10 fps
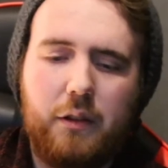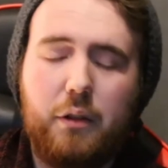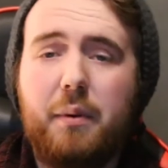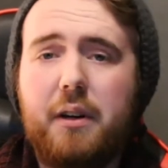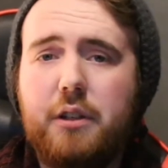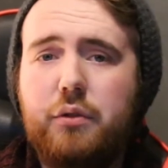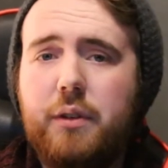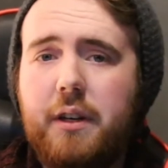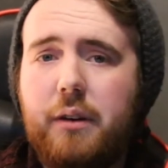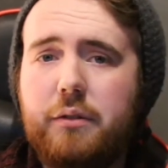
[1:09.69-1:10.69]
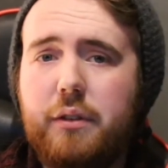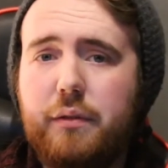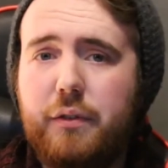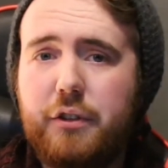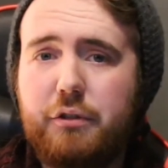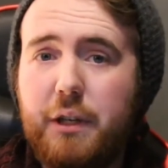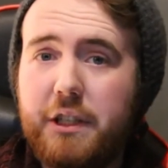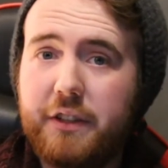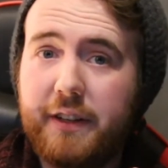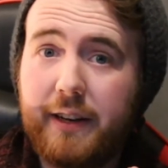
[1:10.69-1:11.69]
The party soon encountered the first
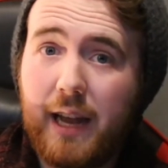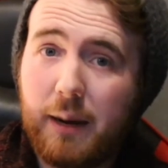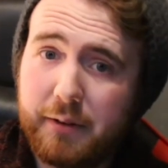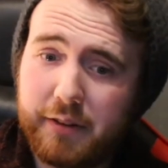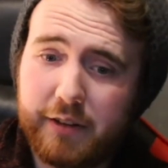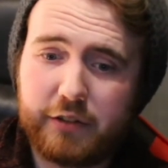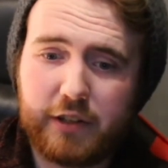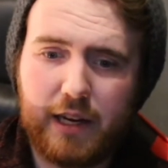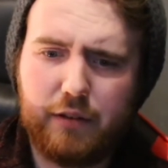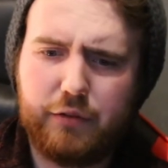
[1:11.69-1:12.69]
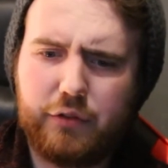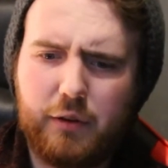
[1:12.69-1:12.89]
creatures that inhabited this cave.